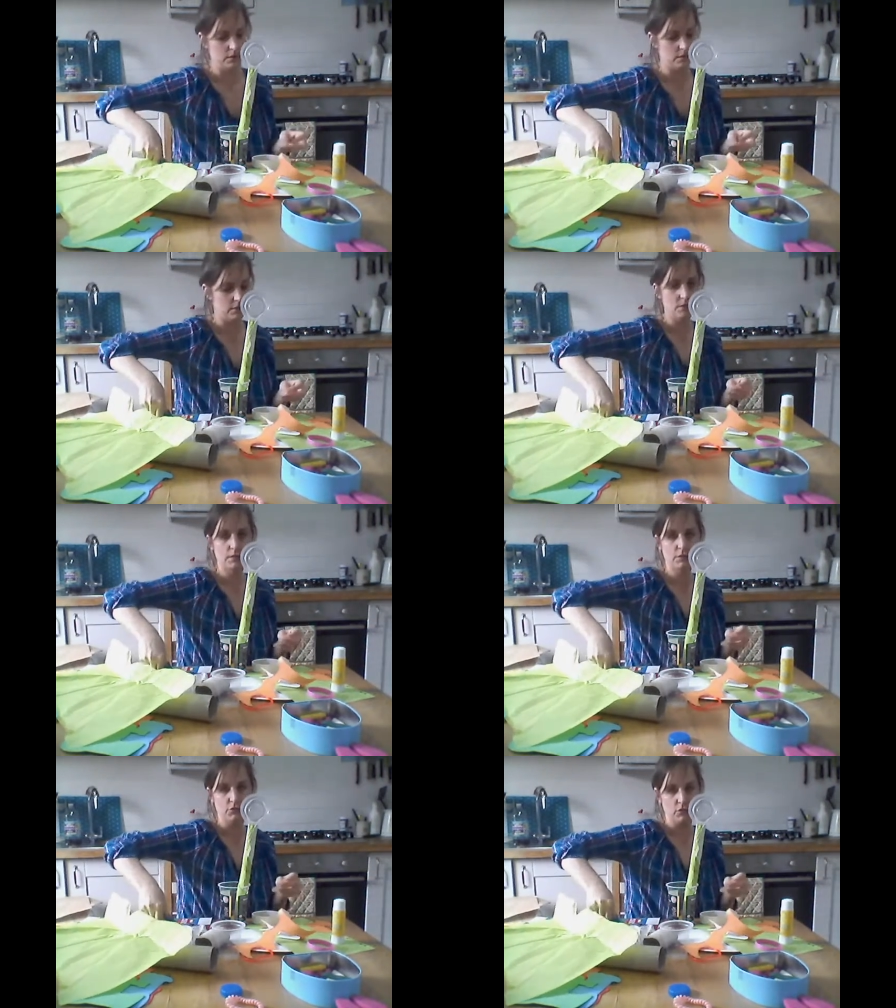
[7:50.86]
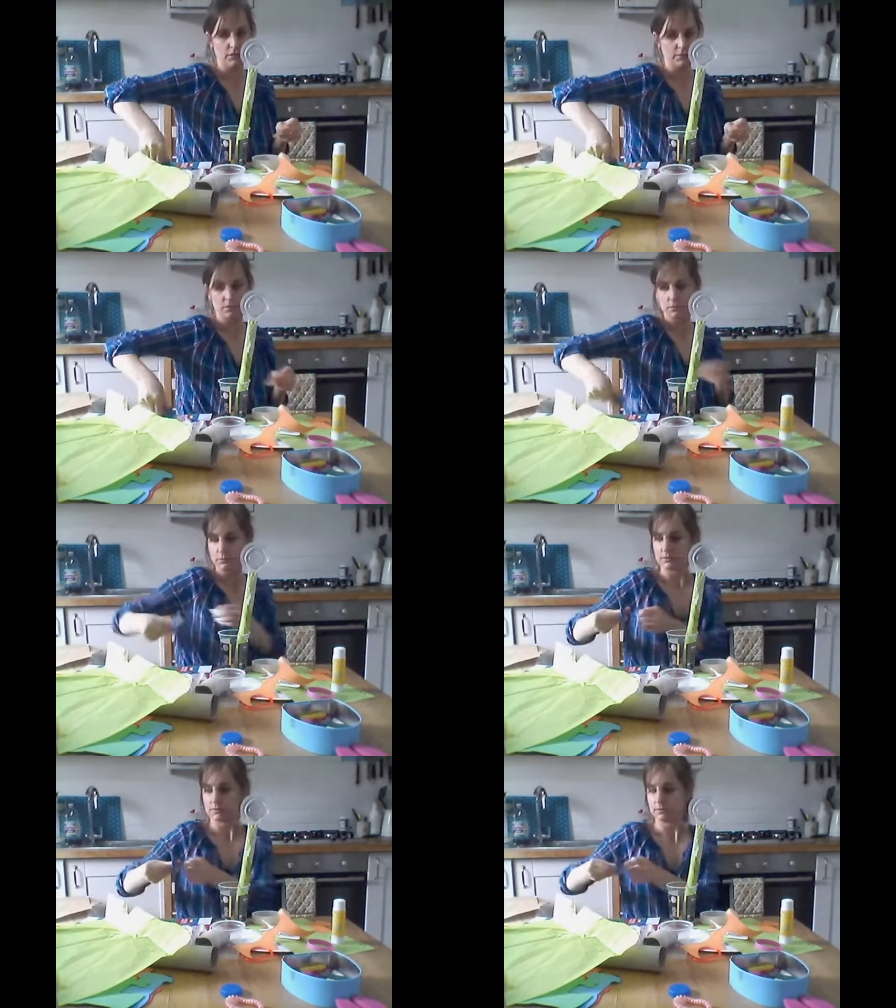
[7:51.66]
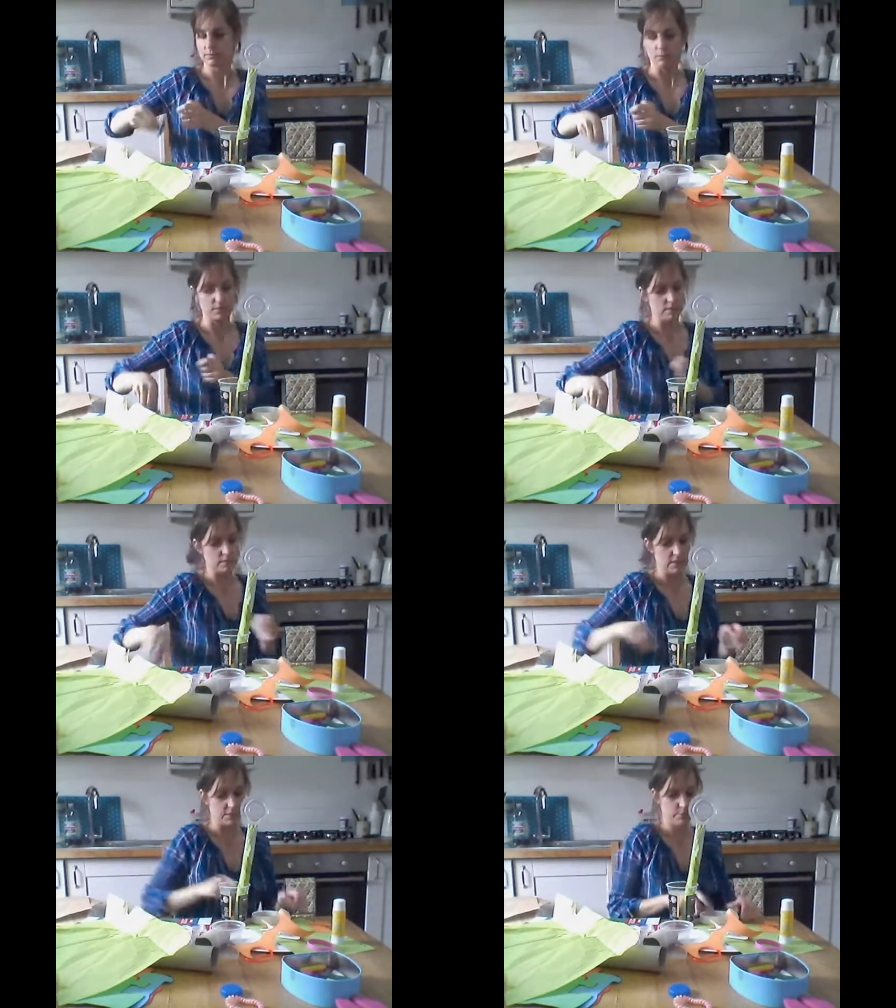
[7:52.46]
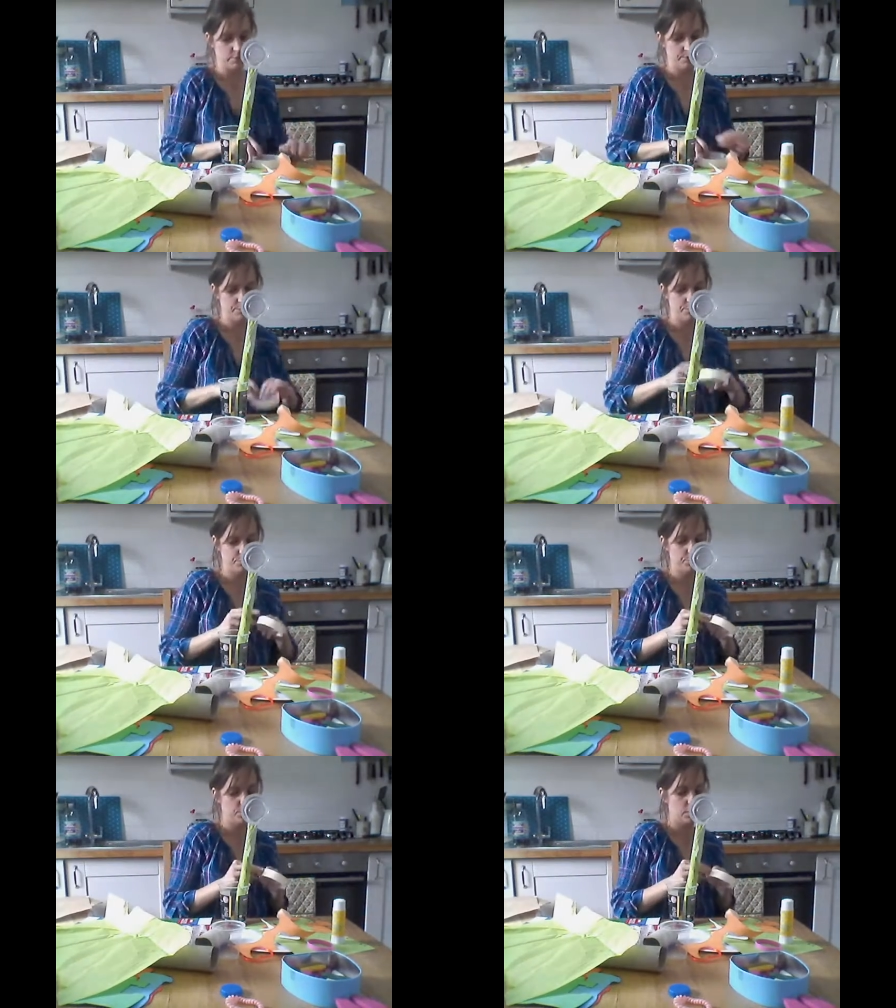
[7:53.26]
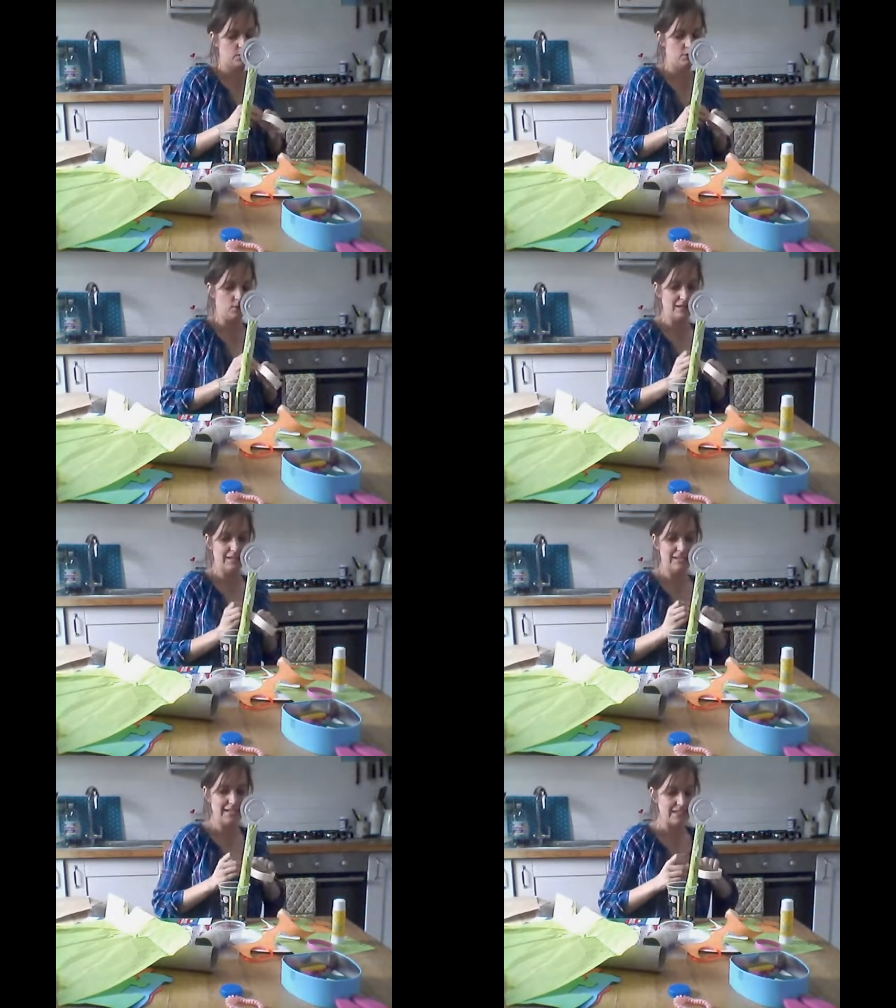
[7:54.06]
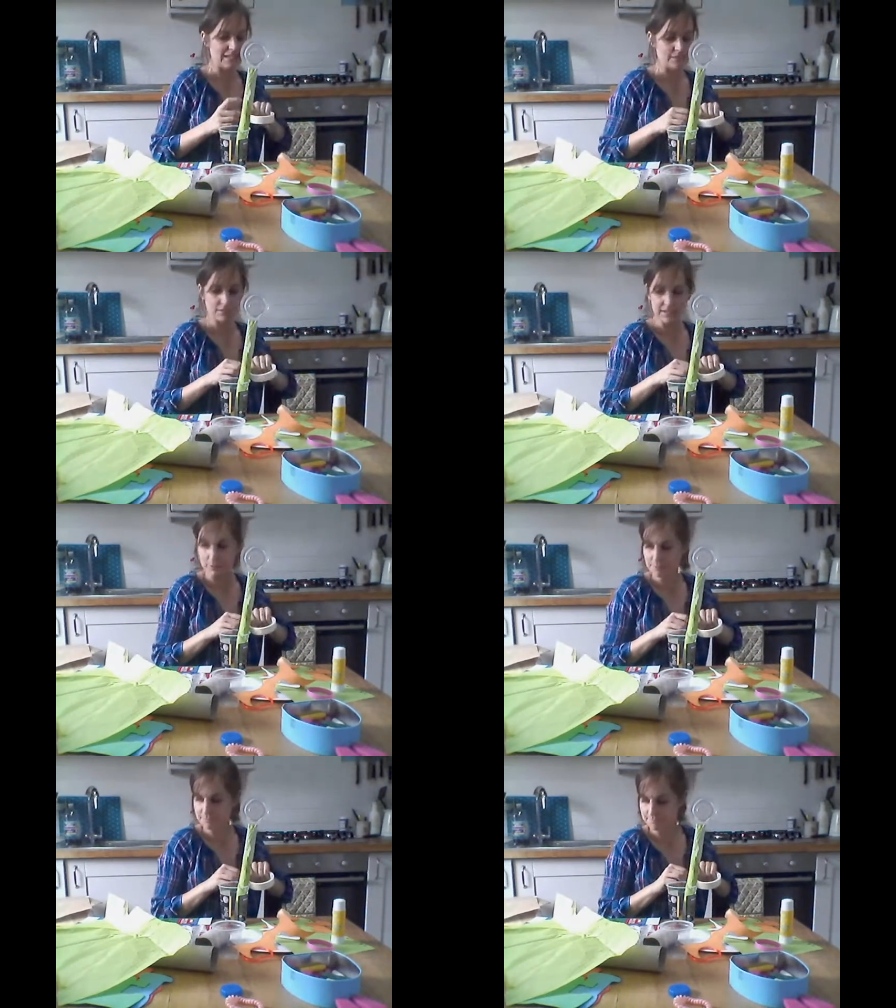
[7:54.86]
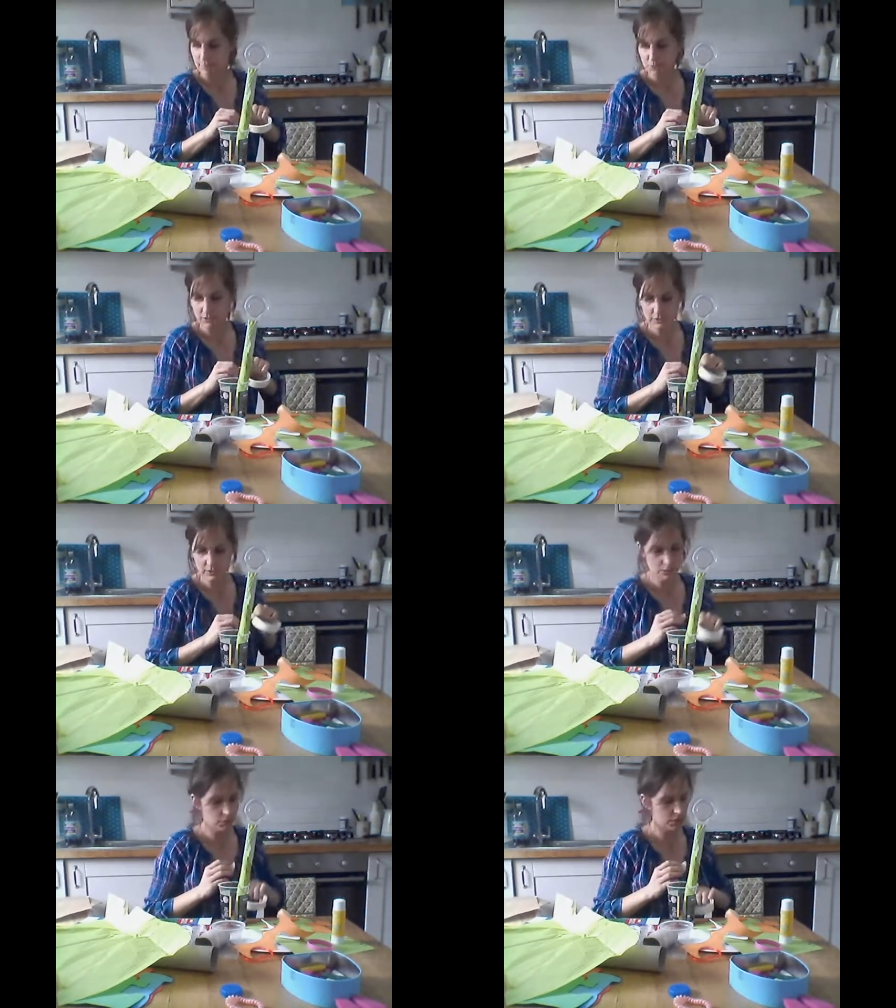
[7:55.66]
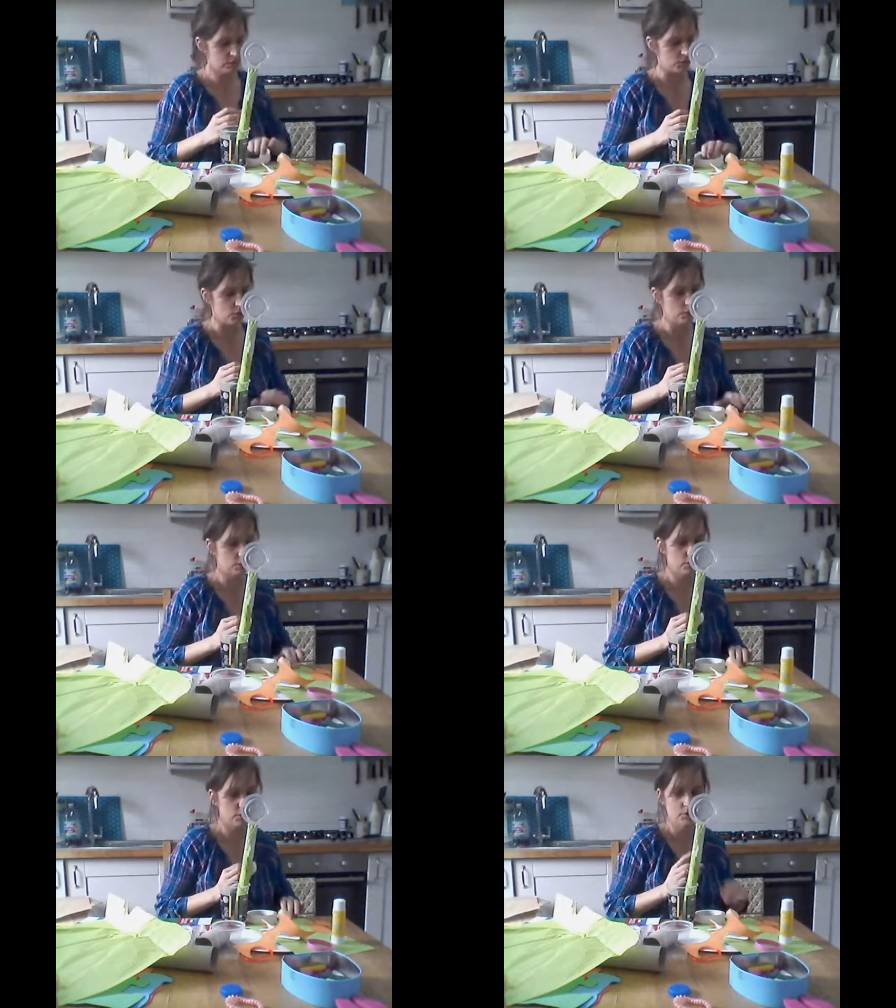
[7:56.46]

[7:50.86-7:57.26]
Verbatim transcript: I think I'll try with, oh, with some tape. So the leaves now, hmm, I'm just looking at what I've got.